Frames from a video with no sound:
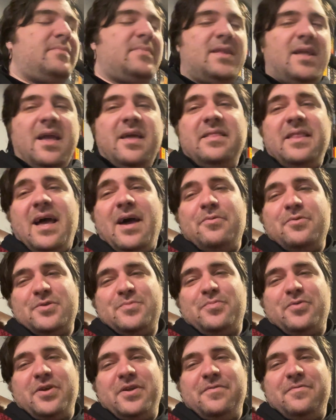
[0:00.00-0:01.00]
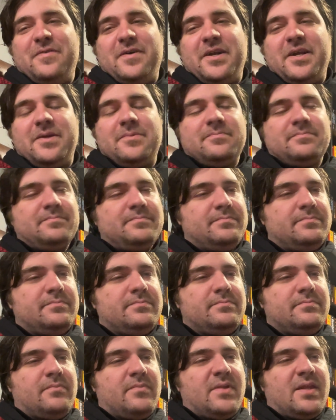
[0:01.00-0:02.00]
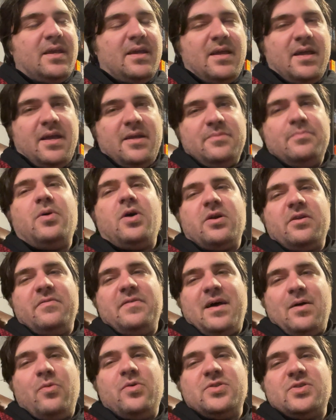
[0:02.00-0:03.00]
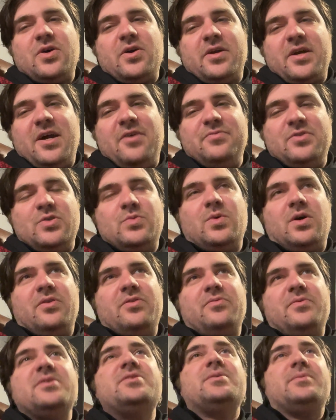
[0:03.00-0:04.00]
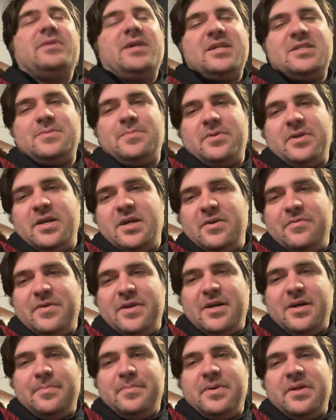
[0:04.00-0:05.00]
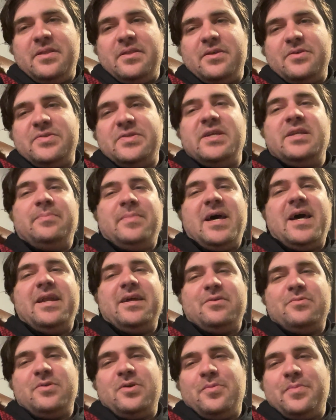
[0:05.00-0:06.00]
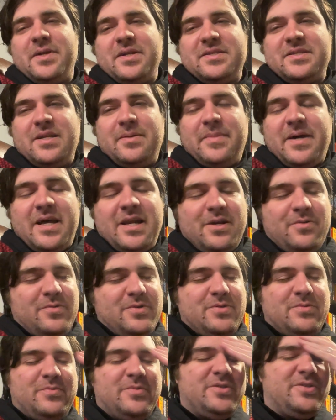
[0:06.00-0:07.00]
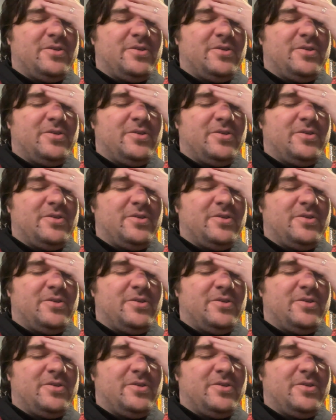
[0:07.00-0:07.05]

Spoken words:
and that was pretty funny. And part of that was archived as well. There is a Let's Play of it up, and the opening cinematic was